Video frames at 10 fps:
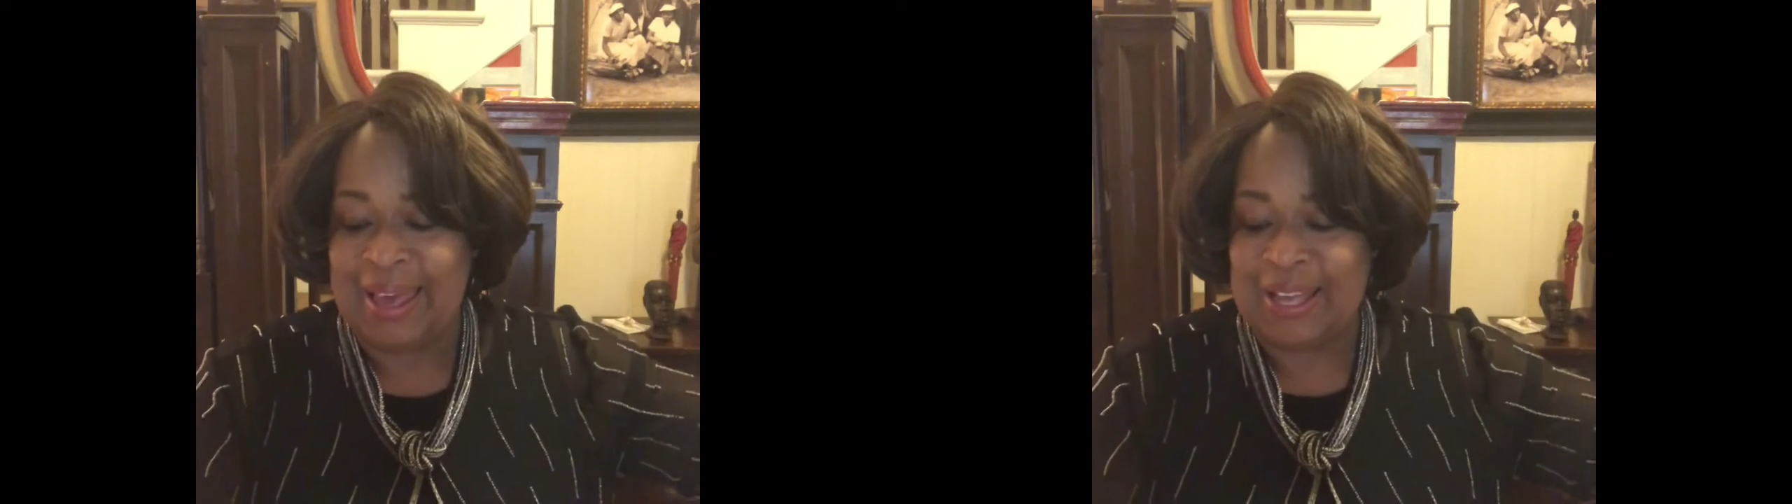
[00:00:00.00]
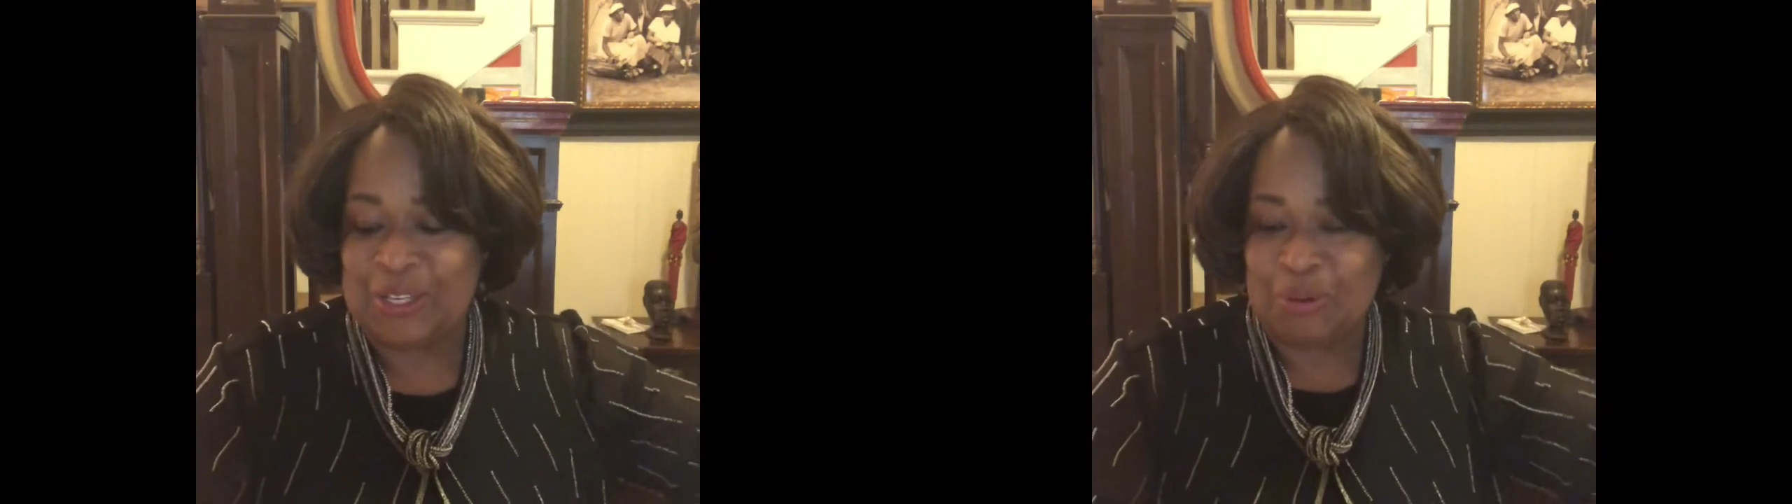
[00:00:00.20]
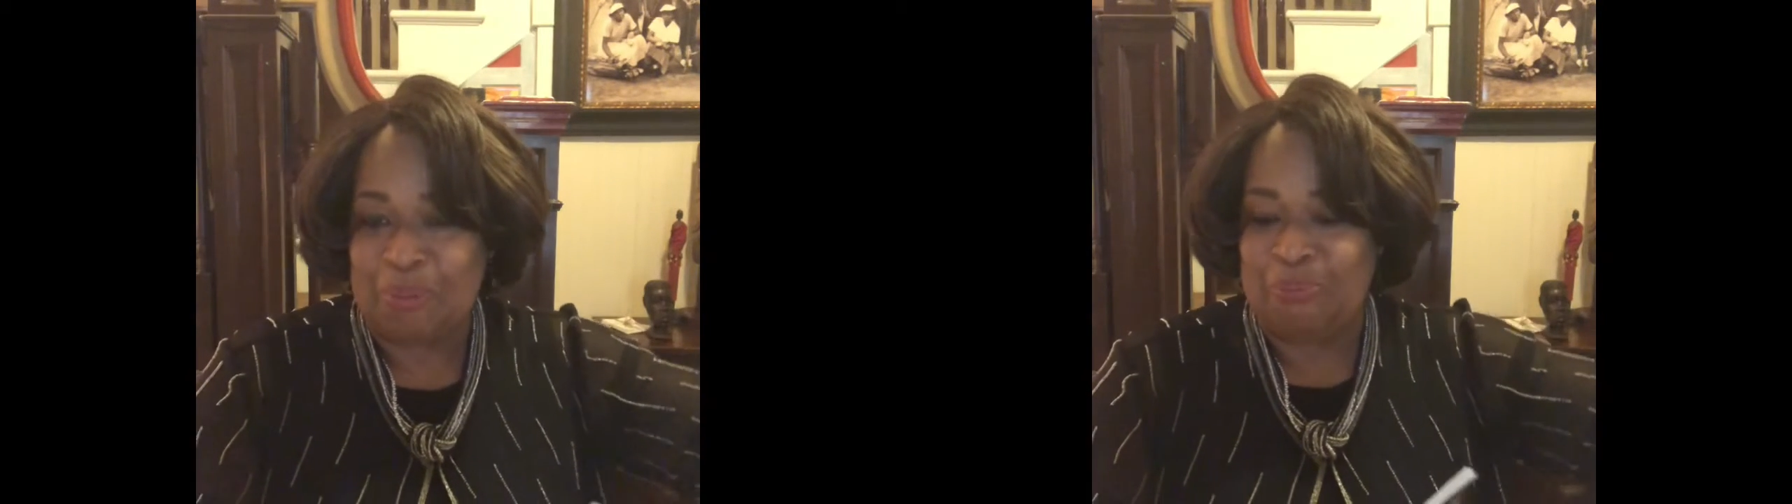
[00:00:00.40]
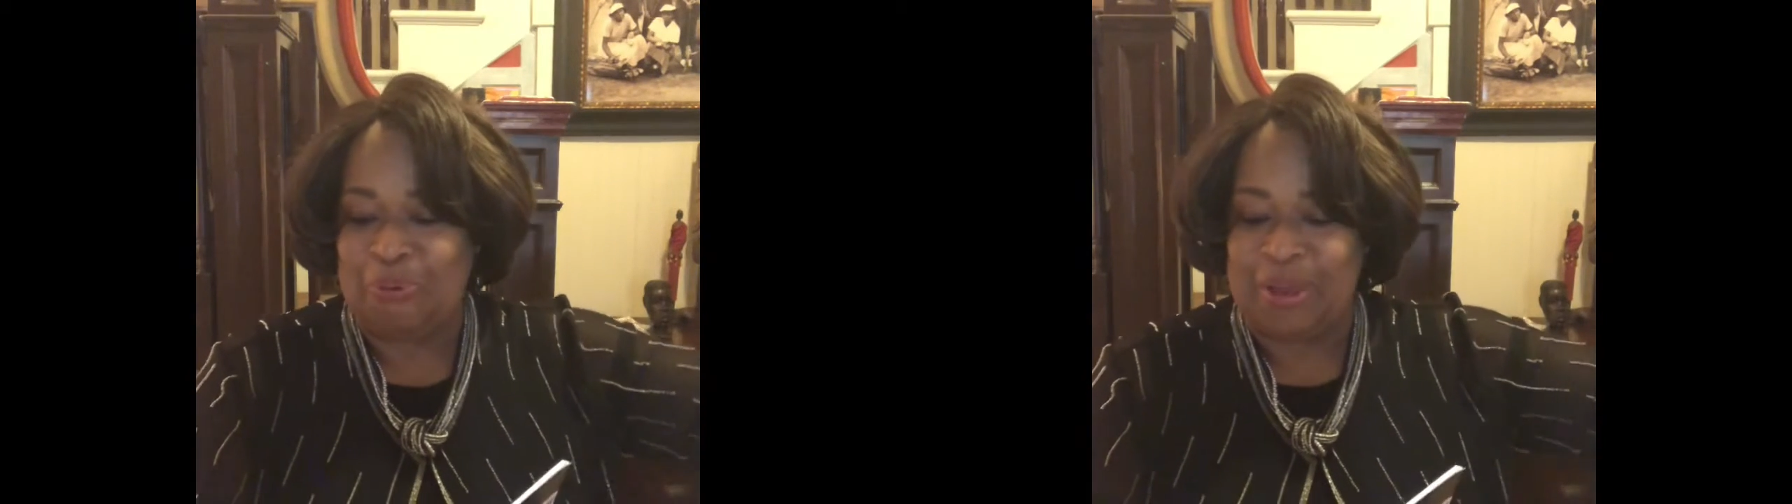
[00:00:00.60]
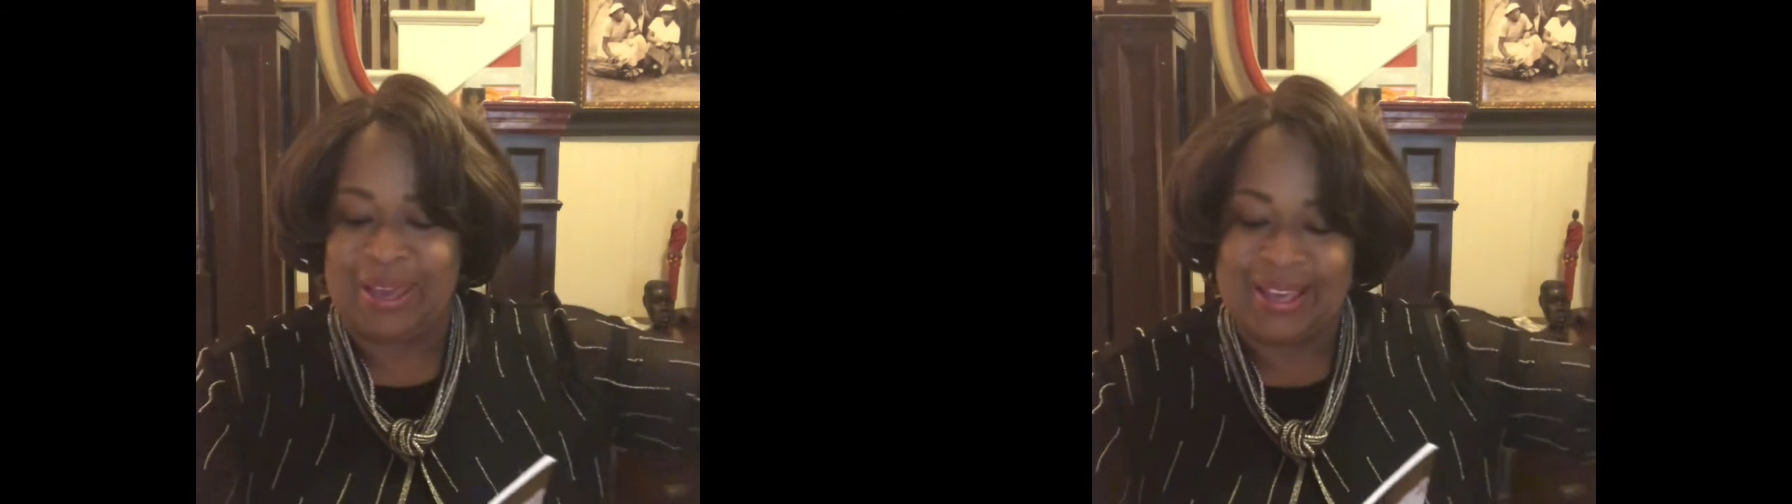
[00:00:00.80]
and do a
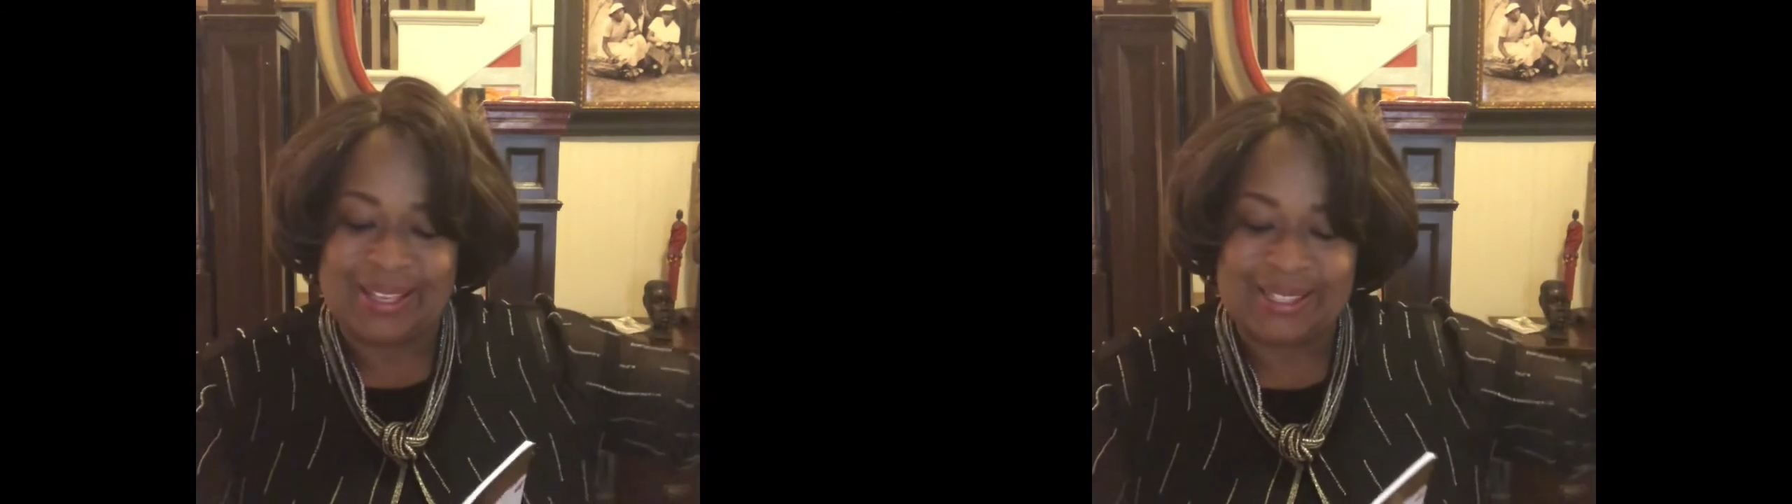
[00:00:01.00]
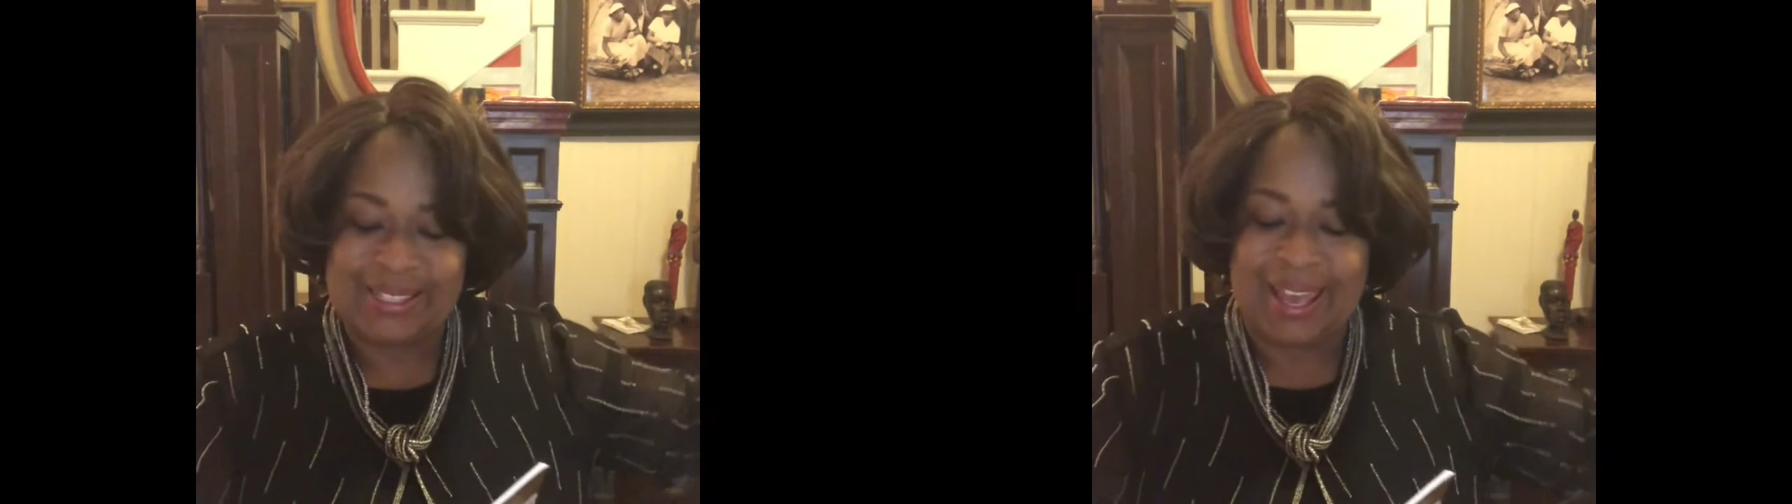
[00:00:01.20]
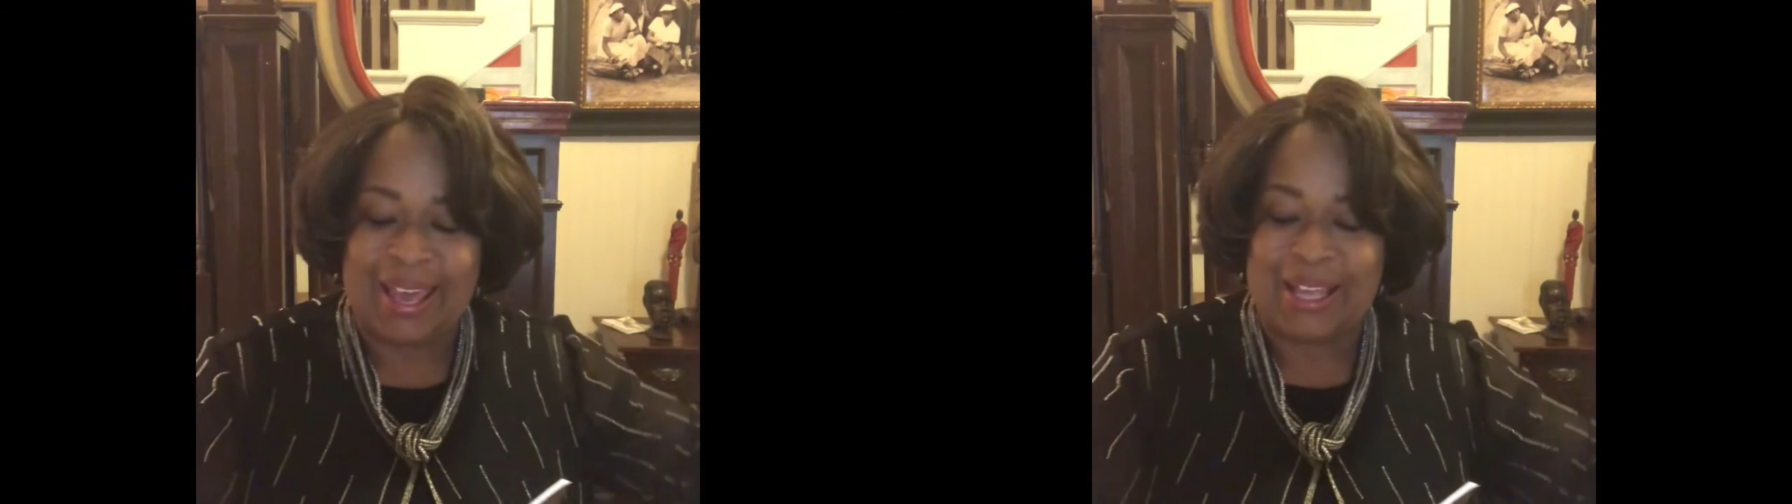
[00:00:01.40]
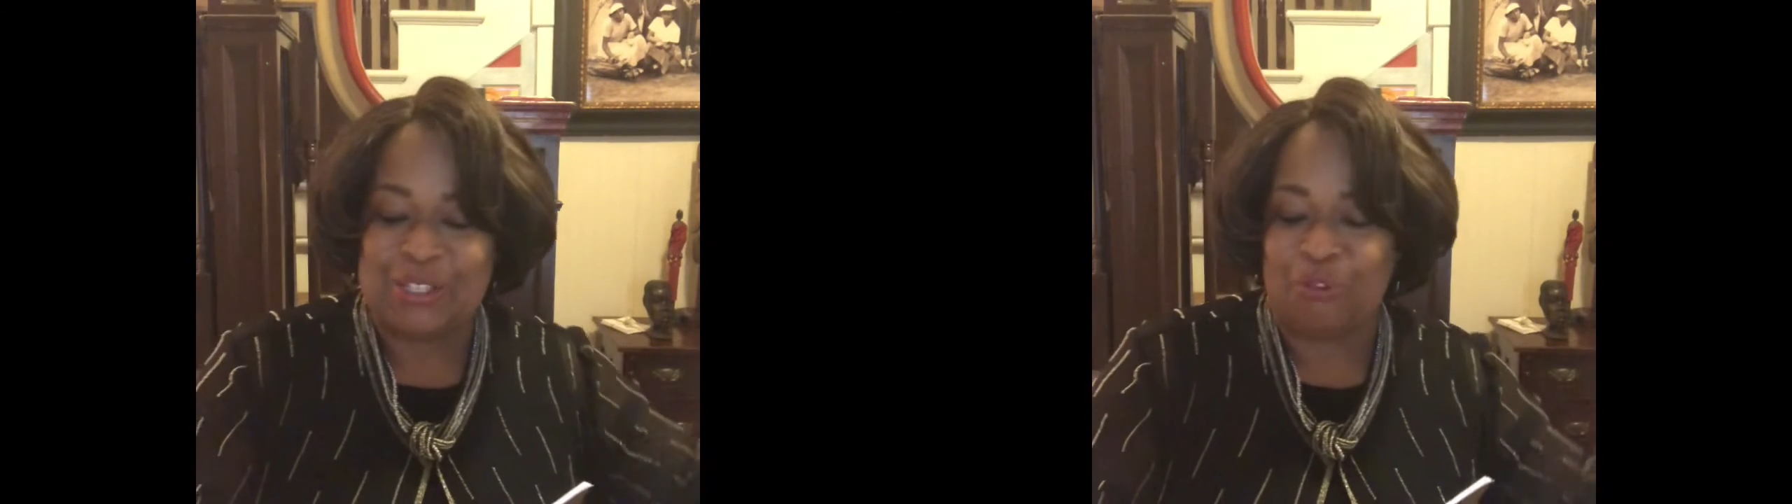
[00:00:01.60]
praise dance,